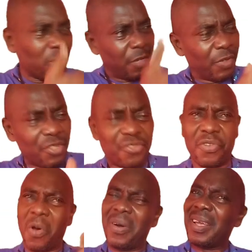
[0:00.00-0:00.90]
let us give you this
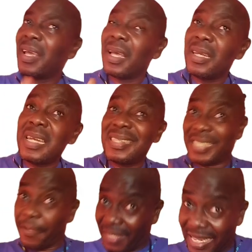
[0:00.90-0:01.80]
drug. They
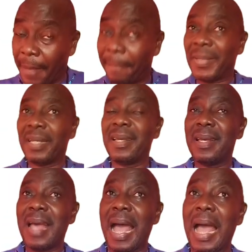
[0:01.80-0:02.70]
deceived them.
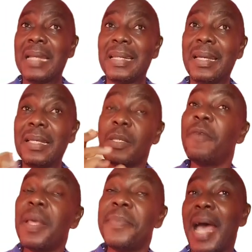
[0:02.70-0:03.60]
And
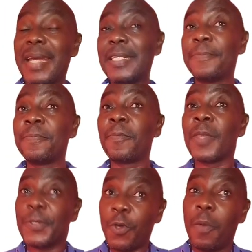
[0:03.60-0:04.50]
some of them died.
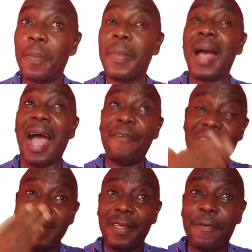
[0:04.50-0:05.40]
Some,
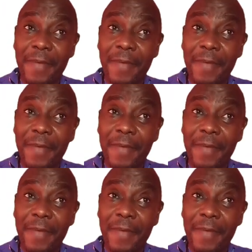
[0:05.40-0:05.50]
having